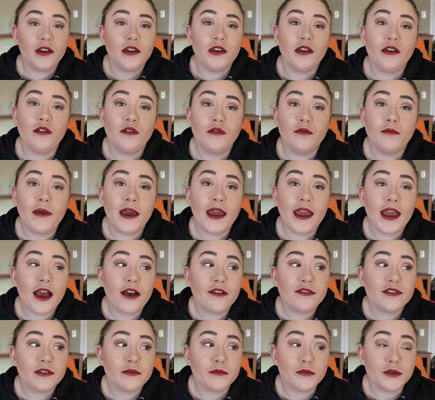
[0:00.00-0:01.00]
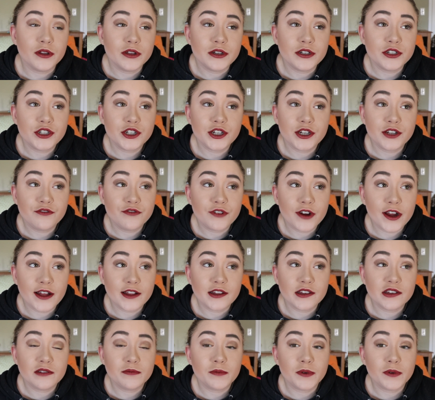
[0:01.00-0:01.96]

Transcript: You may have some really shitty friends,